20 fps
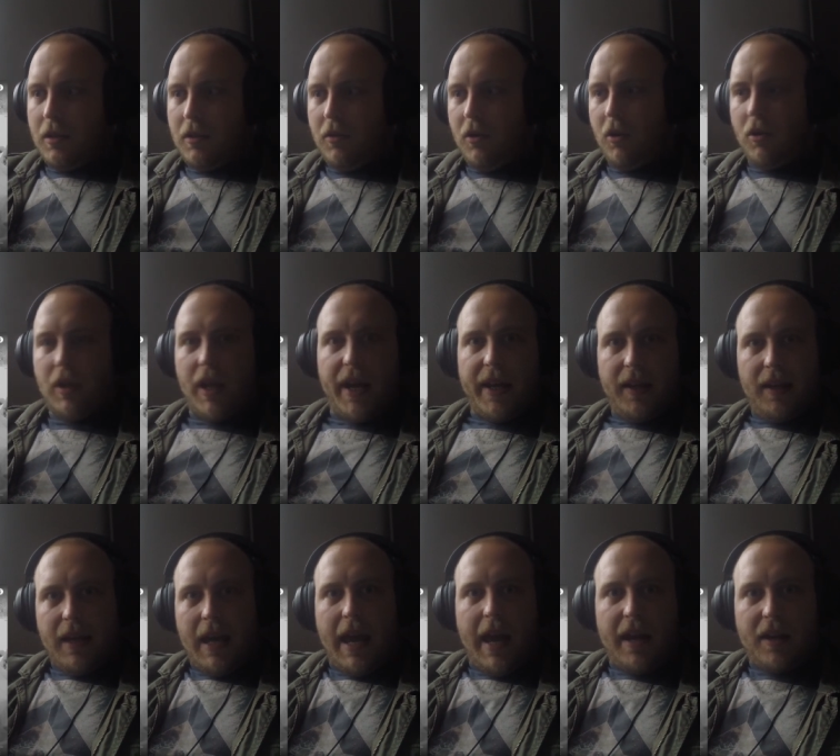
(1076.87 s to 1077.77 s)

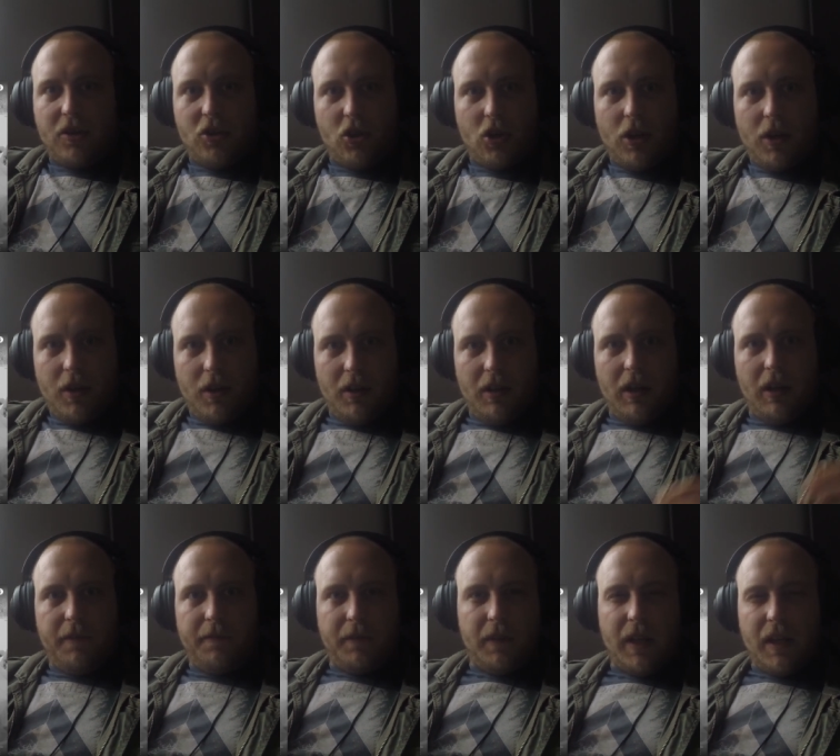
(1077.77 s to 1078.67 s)
like action
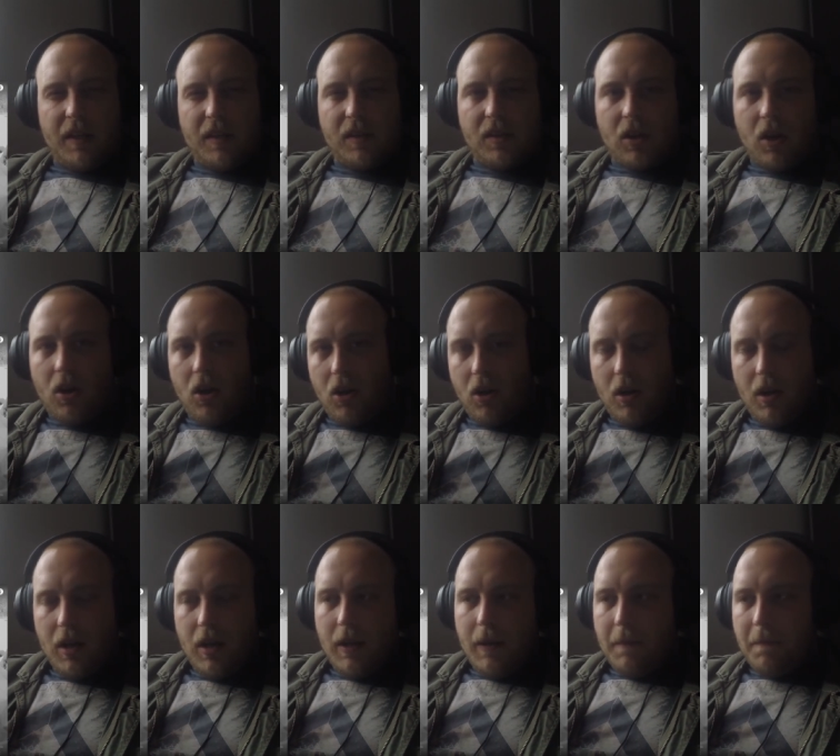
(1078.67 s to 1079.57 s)
if they
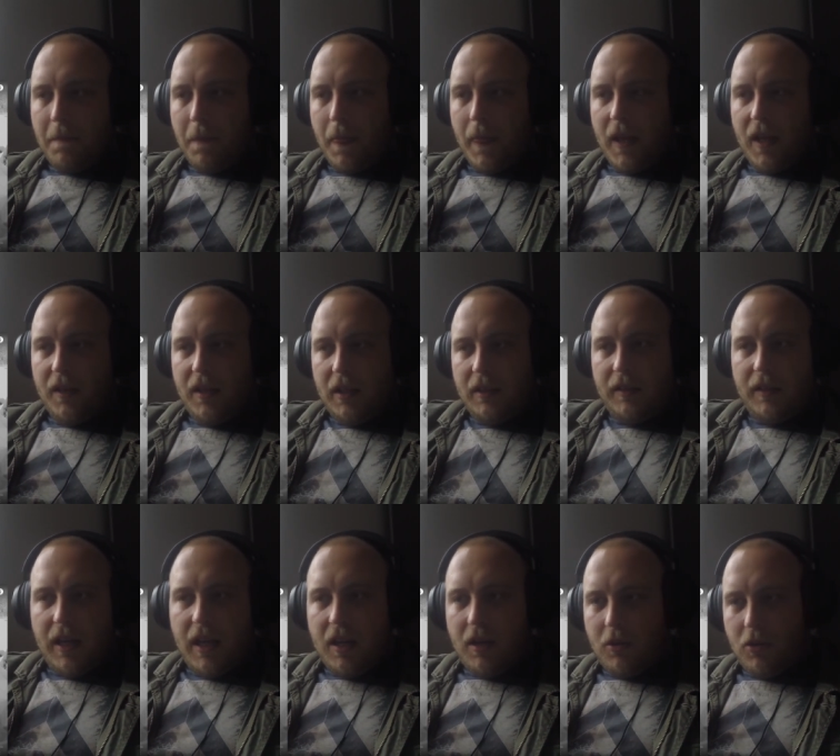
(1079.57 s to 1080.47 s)
saw that
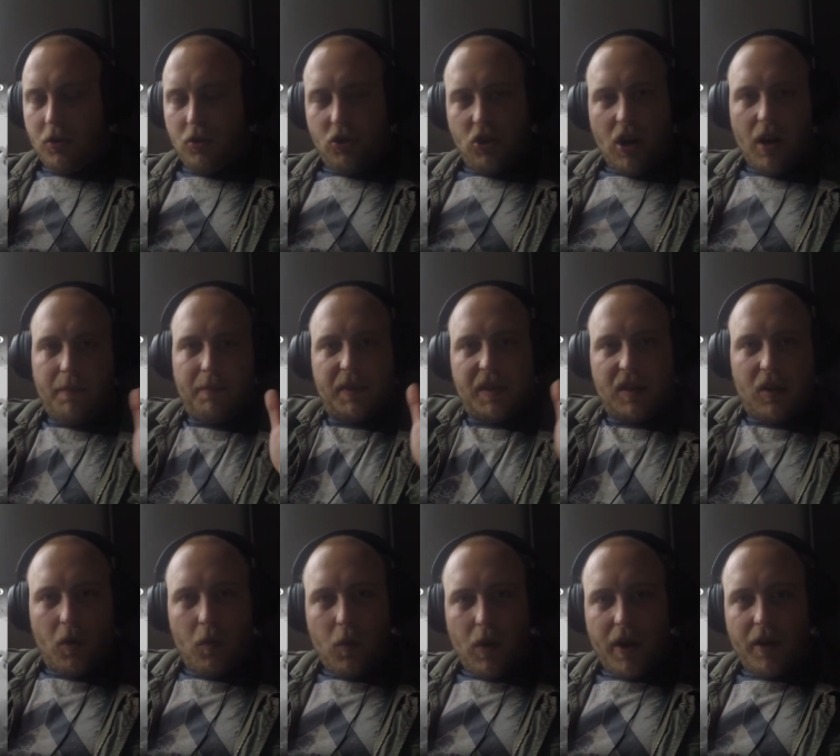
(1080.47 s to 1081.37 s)
they could jump
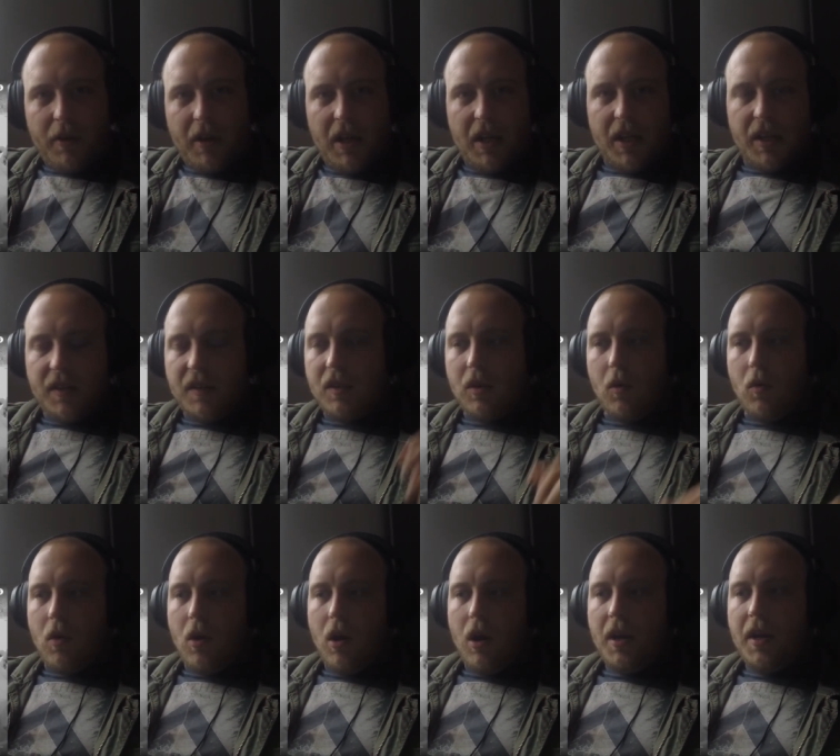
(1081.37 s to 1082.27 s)
somewhere in and
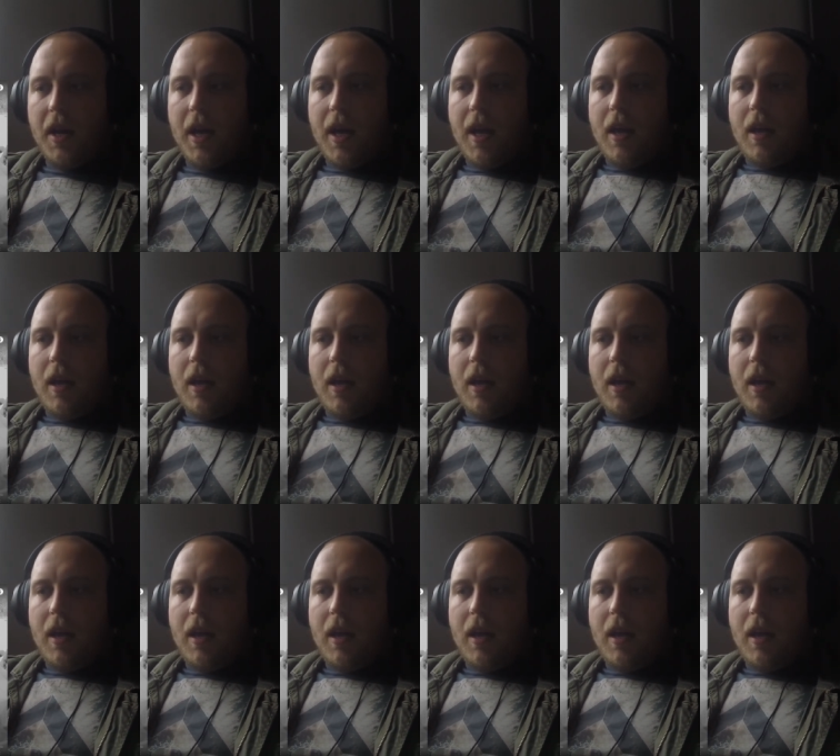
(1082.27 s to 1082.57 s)
so on.